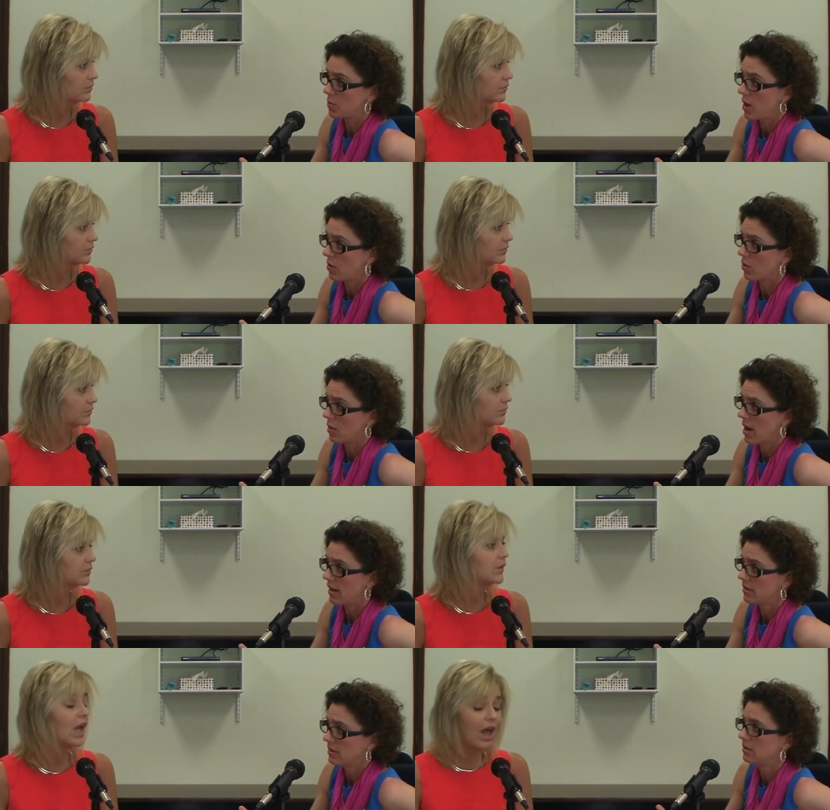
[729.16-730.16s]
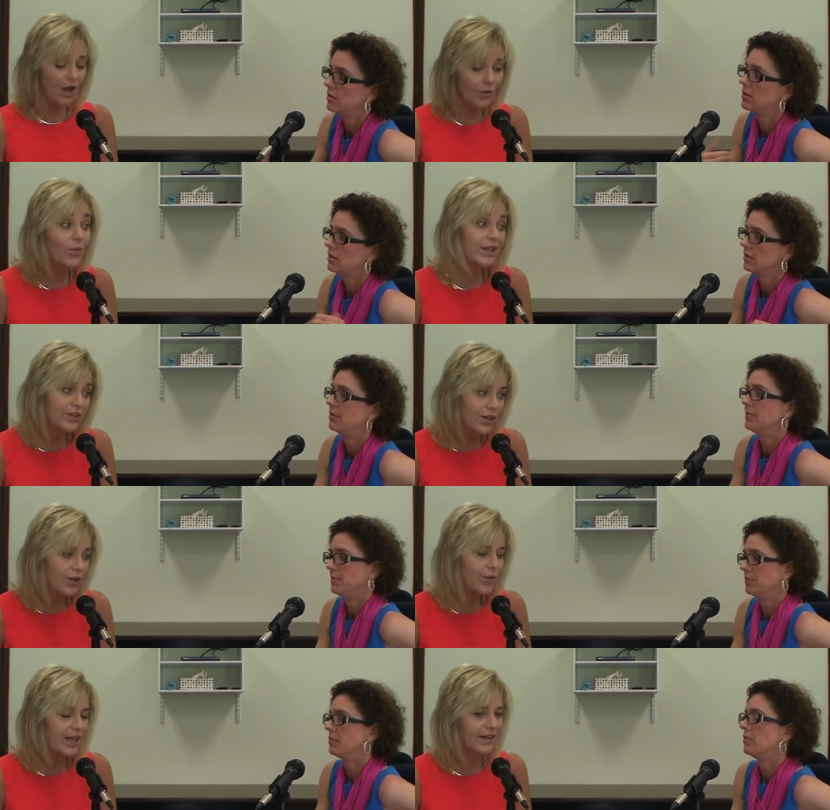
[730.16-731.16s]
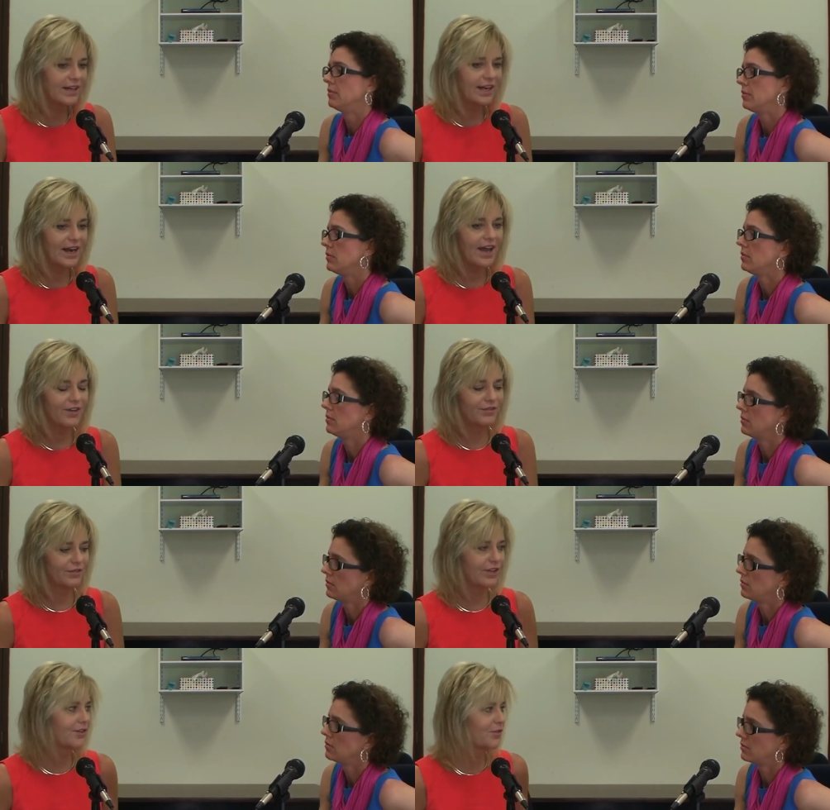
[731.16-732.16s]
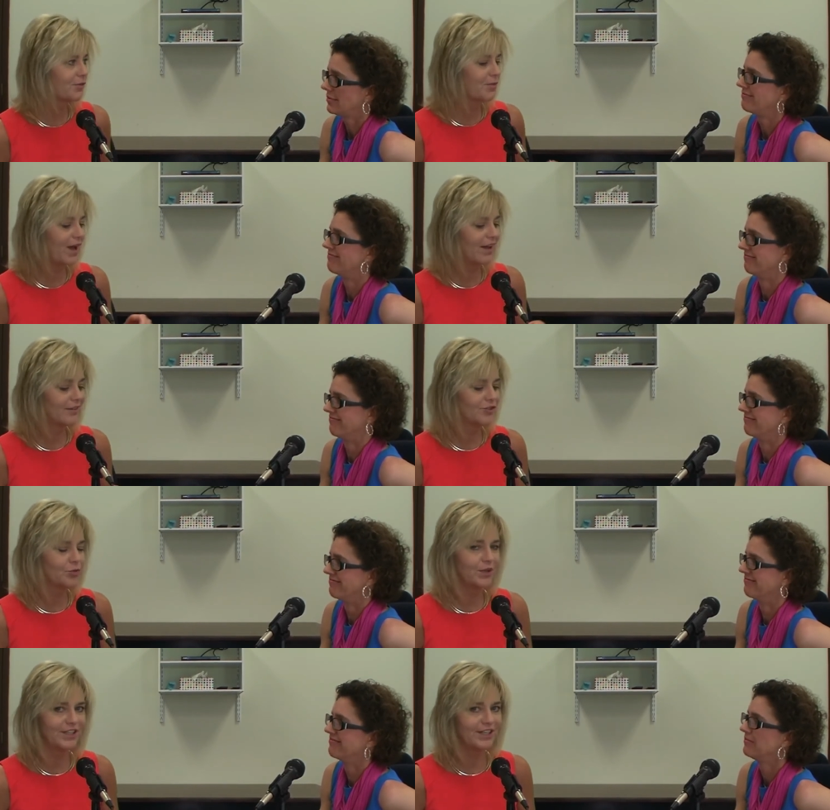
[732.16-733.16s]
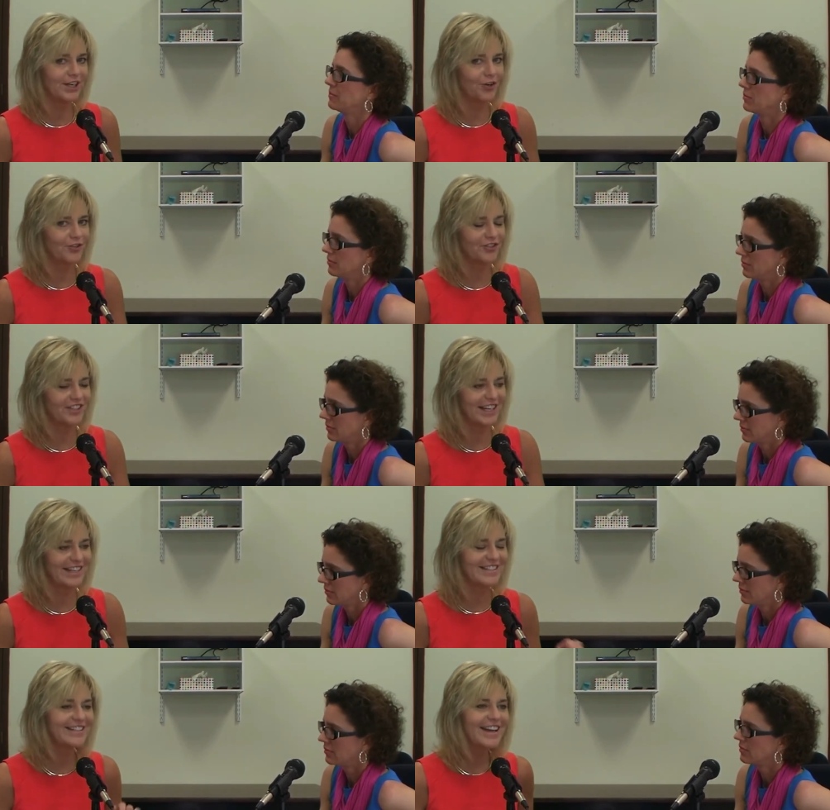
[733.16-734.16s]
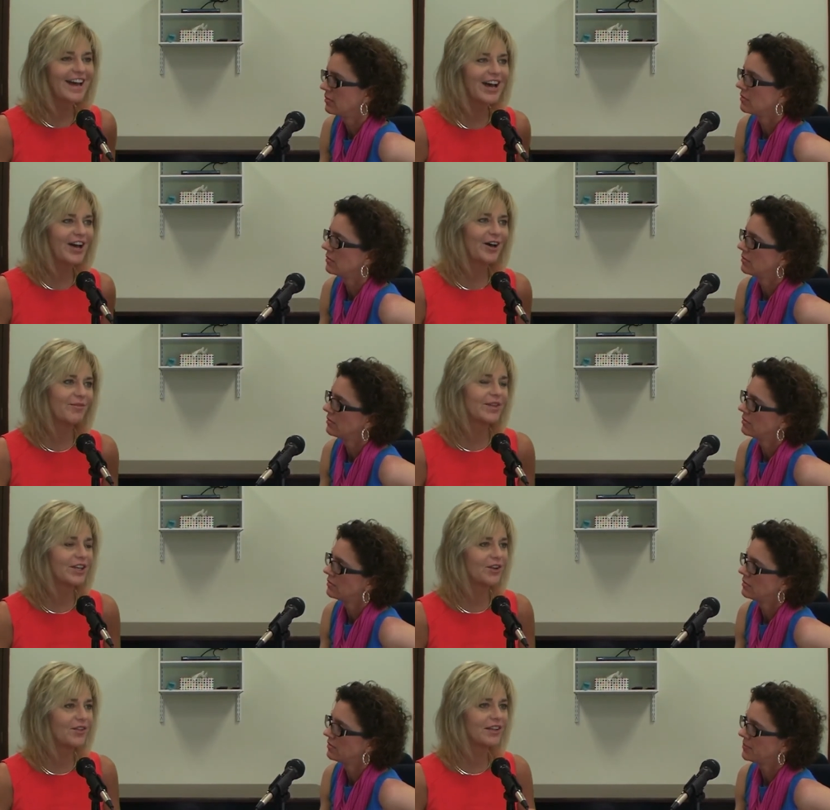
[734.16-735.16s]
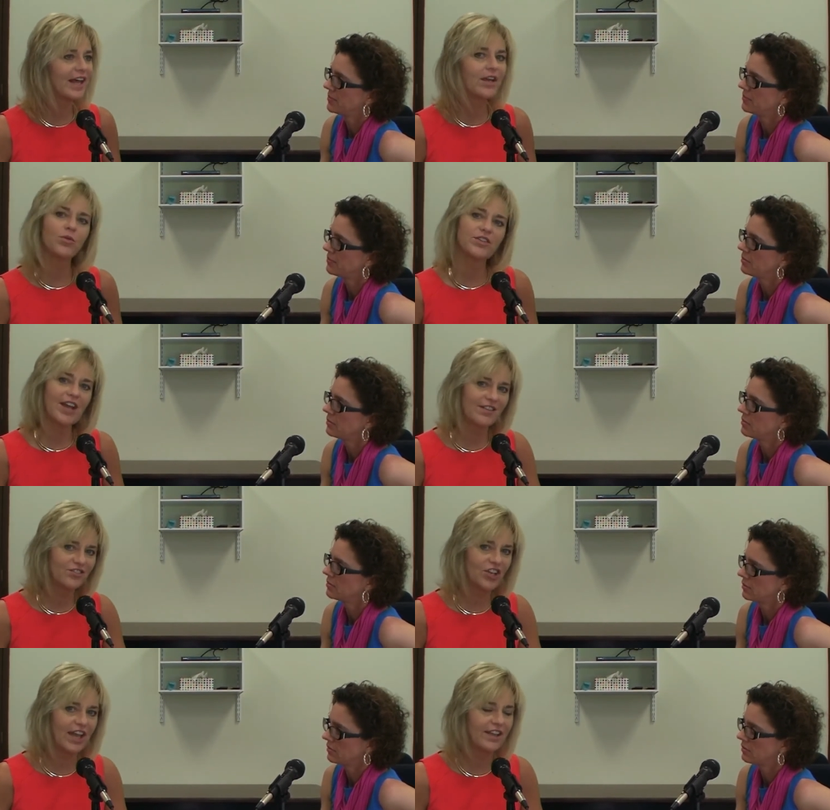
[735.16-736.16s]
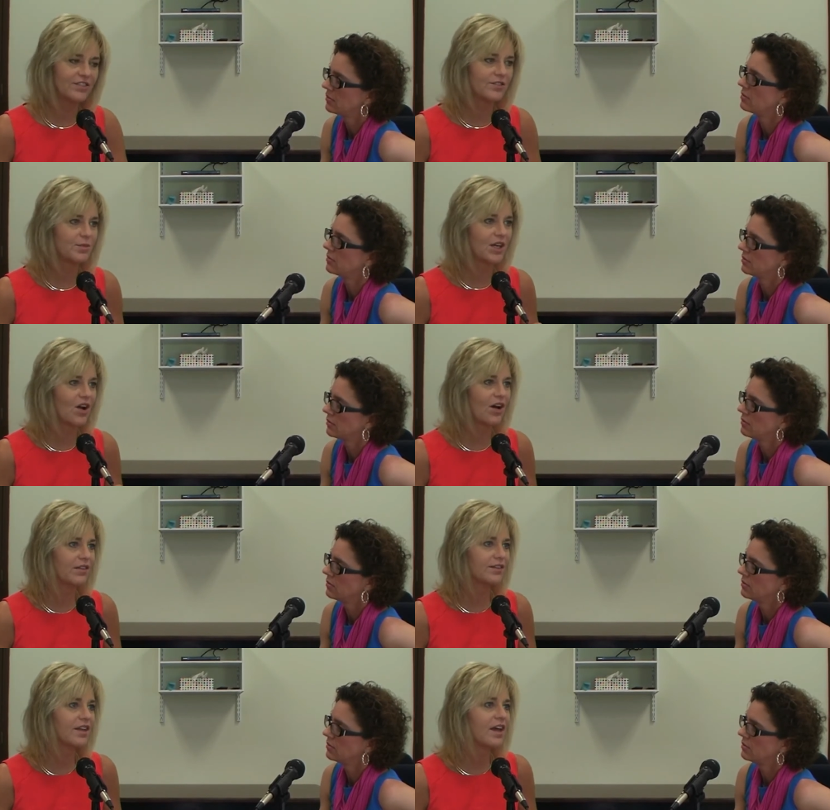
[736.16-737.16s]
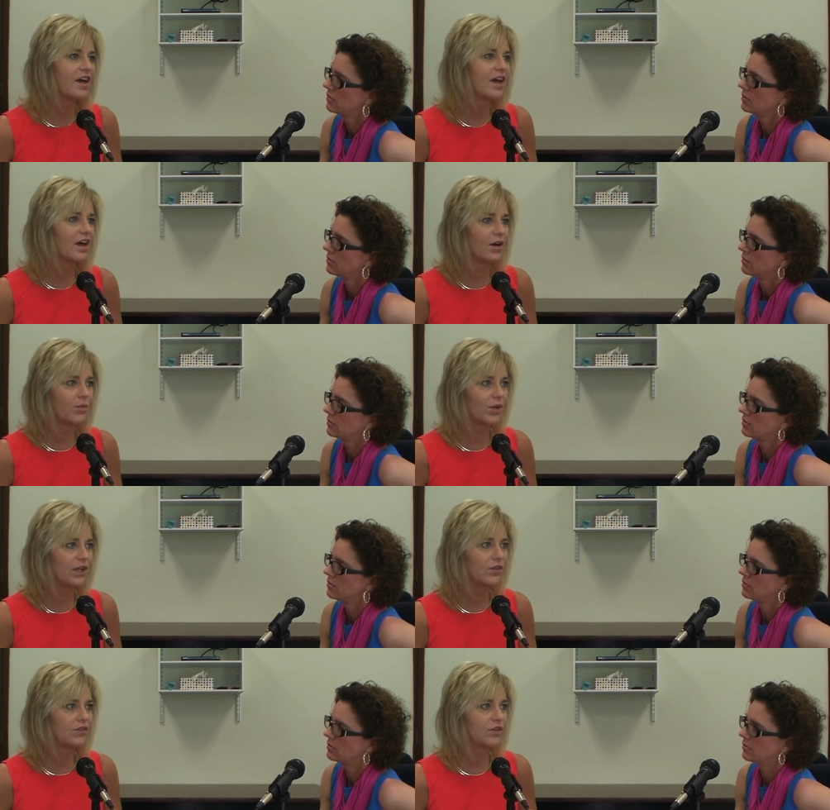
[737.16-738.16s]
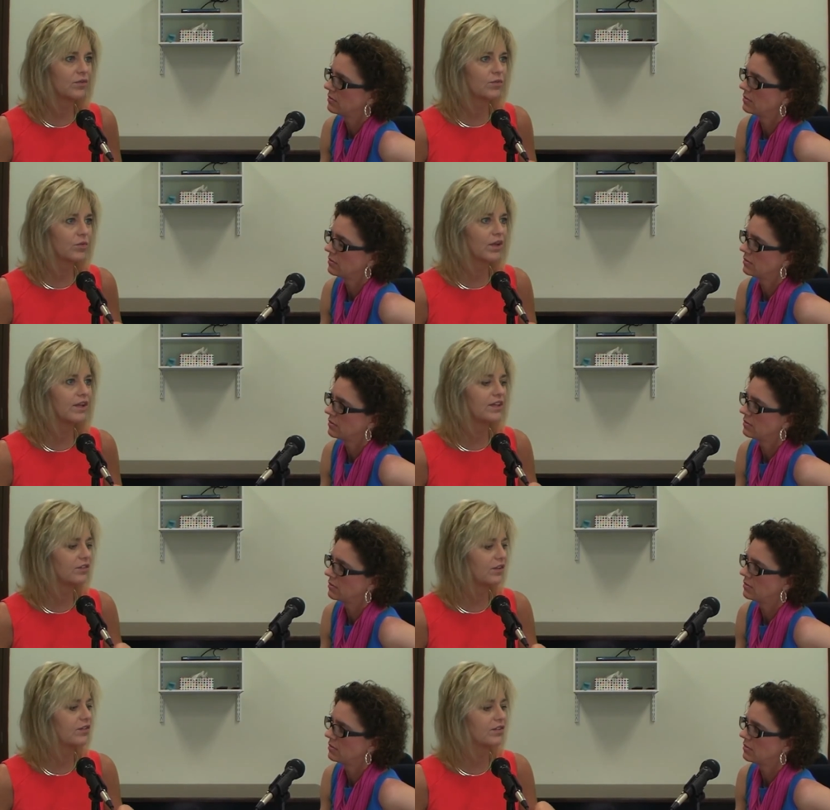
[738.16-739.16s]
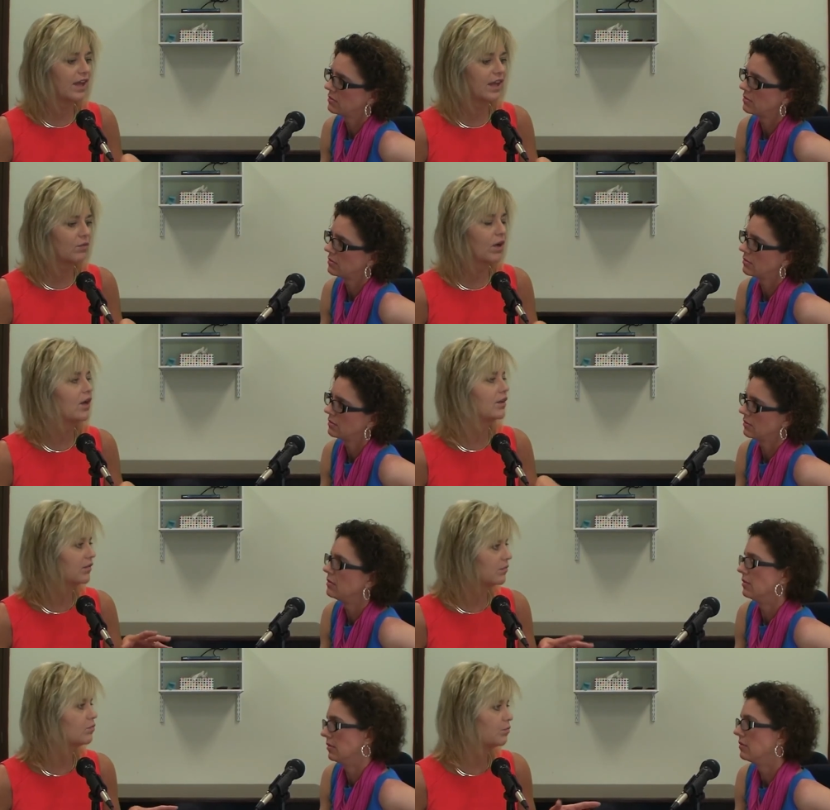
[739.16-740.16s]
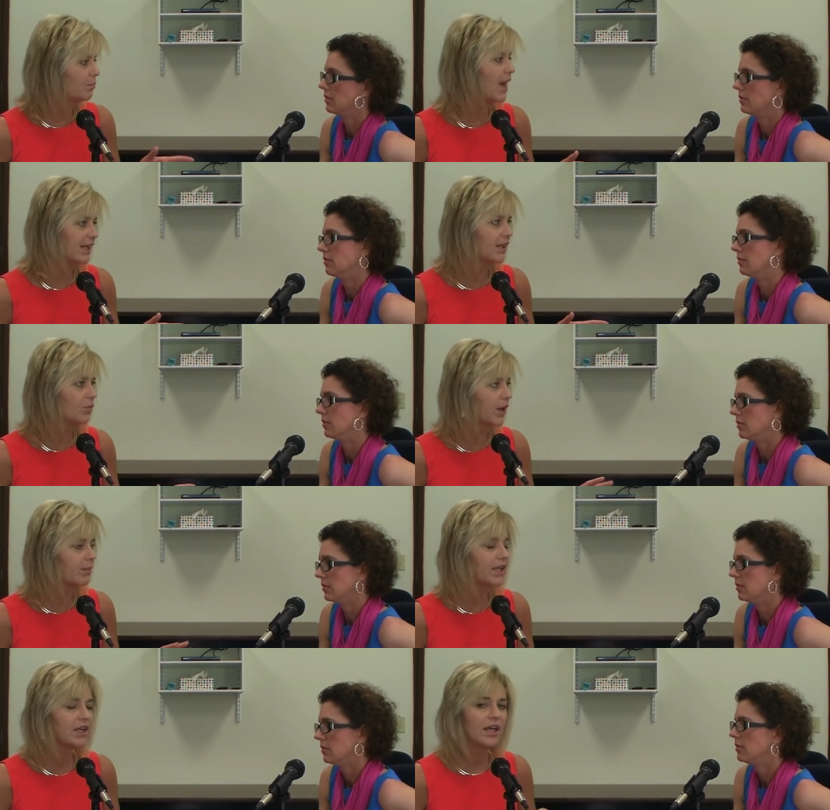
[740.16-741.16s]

Speaker 1: well, correct?
Speaker 2: We do, and I've, through my 20-year stint, the language has changed, because we used to really just say, well, it's mainly women,